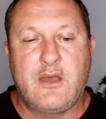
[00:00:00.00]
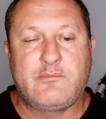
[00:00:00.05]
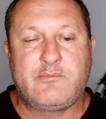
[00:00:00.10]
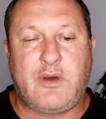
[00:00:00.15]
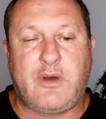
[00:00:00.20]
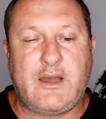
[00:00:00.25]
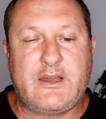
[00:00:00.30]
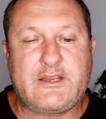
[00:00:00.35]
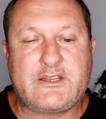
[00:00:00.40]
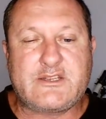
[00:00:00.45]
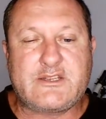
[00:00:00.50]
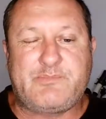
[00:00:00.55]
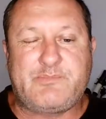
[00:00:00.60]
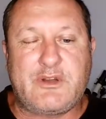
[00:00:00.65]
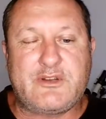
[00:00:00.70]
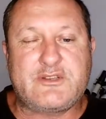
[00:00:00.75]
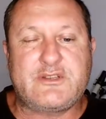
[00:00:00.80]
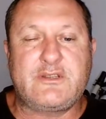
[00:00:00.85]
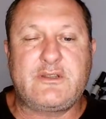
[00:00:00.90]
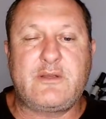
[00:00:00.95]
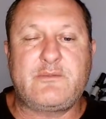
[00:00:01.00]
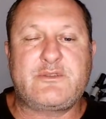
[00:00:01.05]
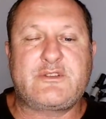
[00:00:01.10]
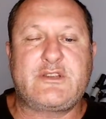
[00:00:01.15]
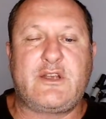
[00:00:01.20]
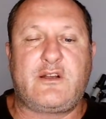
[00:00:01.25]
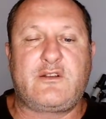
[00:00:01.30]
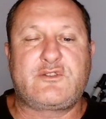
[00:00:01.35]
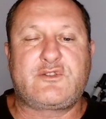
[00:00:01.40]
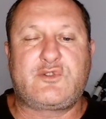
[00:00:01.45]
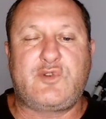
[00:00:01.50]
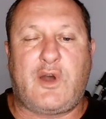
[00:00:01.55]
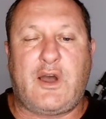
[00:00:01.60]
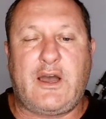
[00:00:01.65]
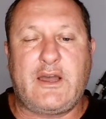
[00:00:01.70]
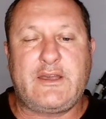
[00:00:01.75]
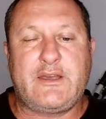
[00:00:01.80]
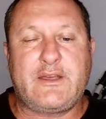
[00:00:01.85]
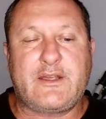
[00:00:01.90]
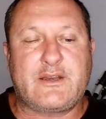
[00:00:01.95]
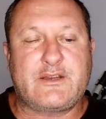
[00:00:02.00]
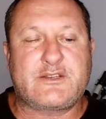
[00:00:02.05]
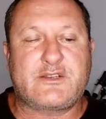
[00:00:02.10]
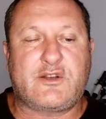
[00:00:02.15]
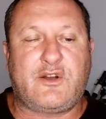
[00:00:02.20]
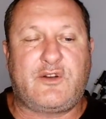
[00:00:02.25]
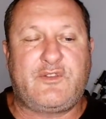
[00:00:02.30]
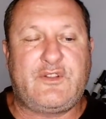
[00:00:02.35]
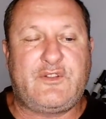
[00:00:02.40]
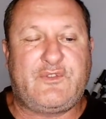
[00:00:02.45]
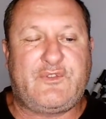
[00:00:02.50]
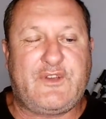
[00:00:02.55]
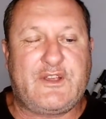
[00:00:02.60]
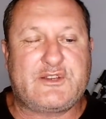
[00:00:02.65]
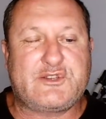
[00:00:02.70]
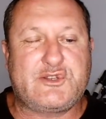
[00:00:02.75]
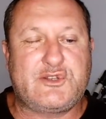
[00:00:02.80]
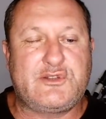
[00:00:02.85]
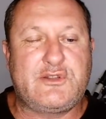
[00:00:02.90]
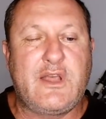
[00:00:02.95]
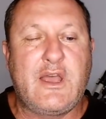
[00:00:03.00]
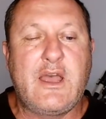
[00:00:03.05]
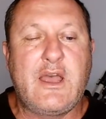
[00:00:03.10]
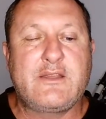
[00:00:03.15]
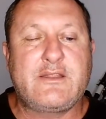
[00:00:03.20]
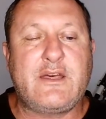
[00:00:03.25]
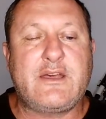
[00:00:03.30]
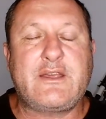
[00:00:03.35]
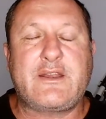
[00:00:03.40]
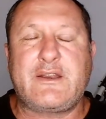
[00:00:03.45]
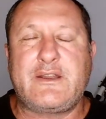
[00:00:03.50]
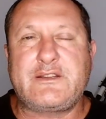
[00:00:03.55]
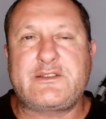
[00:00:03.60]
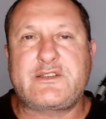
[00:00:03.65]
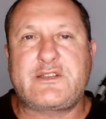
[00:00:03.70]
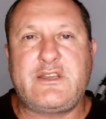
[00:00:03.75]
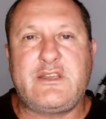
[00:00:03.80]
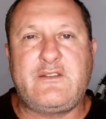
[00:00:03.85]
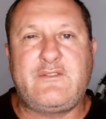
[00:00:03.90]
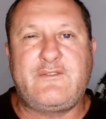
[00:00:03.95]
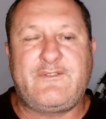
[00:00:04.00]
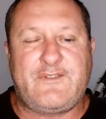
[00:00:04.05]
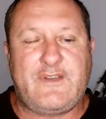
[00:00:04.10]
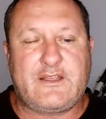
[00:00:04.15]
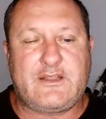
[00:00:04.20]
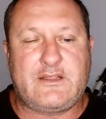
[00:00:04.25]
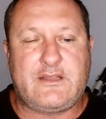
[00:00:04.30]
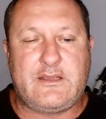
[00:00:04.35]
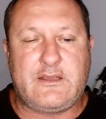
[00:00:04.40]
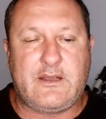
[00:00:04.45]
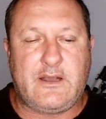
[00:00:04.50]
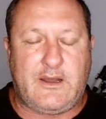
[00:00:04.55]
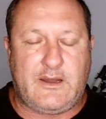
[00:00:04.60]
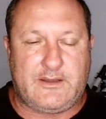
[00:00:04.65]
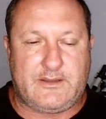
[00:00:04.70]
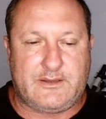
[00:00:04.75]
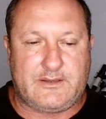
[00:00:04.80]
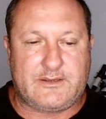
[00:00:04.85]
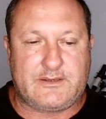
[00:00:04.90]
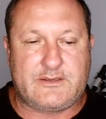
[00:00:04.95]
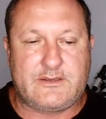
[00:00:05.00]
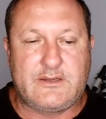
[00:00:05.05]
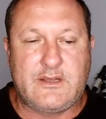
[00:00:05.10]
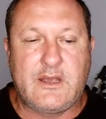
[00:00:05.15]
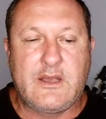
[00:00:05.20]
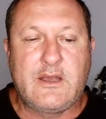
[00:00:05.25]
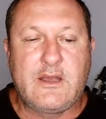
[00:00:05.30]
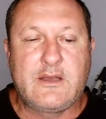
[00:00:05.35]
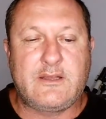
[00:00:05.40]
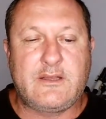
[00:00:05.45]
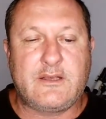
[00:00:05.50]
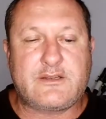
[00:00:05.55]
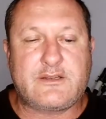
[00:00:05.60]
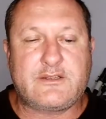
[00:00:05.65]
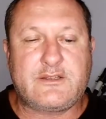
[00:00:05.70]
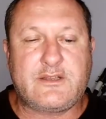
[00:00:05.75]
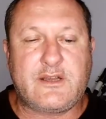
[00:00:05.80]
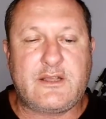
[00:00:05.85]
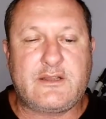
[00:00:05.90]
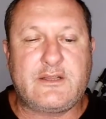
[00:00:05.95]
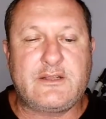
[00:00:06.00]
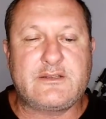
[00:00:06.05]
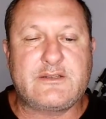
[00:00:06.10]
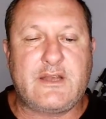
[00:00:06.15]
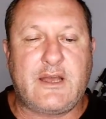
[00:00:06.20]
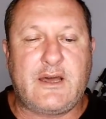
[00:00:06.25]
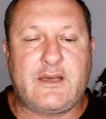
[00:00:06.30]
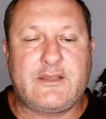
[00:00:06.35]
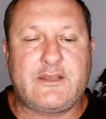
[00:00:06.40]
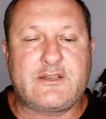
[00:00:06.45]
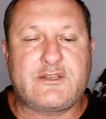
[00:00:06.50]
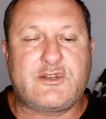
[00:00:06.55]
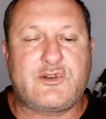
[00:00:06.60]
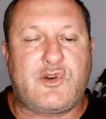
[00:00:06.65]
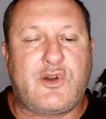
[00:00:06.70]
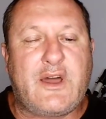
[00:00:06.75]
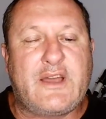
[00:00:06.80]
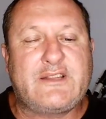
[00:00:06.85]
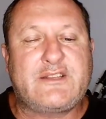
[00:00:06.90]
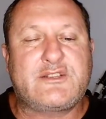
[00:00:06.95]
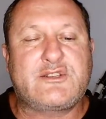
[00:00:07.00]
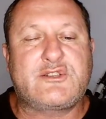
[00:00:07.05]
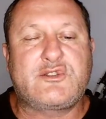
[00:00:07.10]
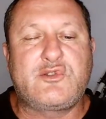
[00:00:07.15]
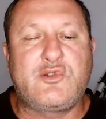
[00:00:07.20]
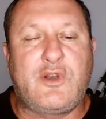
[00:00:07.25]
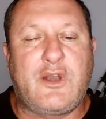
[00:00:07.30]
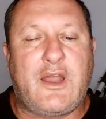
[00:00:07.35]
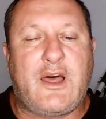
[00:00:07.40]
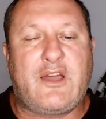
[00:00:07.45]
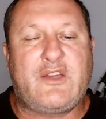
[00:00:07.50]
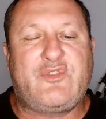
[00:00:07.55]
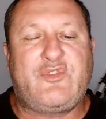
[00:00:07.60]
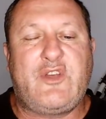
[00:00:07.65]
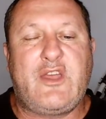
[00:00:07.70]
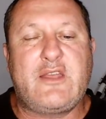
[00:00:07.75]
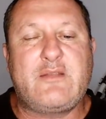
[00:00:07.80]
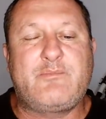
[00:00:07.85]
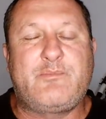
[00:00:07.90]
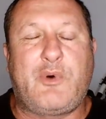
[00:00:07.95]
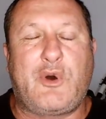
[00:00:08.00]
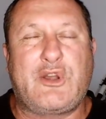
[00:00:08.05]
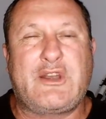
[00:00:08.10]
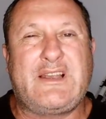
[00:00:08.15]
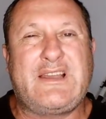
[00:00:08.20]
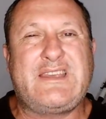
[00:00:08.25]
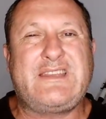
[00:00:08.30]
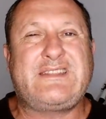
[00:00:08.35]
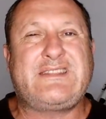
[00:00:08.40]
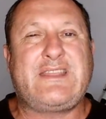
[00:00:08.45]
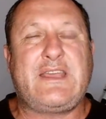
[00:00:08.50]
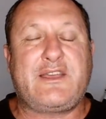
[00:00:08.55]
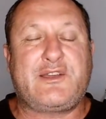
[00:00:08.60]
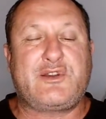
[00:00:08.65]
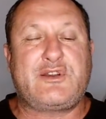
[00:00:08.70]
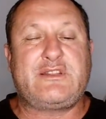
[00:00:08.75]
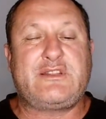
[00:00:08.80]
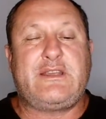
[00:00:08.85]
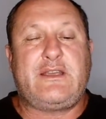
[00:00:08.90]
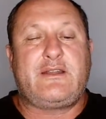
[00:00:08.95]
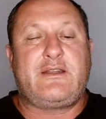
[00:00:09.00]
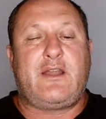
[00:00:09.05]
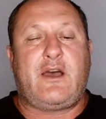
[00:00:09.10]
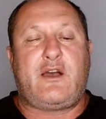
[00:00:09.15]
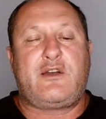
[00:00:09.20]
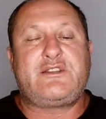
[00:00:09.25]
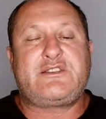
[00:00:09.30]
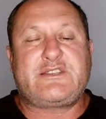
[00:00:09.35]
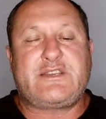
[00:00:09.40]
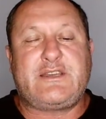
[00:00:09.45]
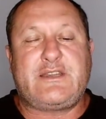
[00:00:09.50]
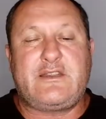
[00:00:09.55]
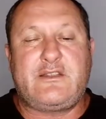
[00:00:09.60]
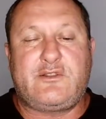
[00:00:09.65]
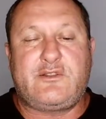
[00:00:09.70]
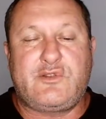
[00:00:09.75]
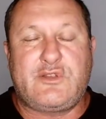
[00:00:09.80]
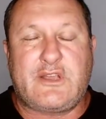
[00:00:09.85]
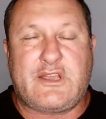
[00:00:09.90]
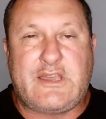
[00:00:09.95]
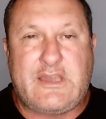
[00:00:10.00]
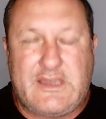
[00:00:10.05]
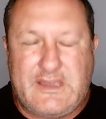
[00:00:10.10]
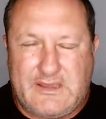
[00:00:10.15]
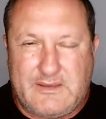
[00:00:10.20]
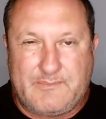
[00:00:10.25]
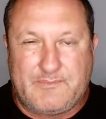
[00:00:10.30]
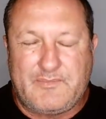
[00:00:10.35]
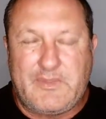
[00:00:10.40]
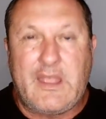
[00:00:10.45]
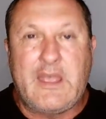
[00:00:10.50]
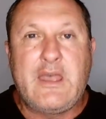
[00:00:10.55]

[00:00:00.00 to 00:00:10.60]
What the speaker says: By exposing themselves to higher risk of infection, they risk infecting others. This threatens others' rights to life and bodily integrity. And now he's getting to the key.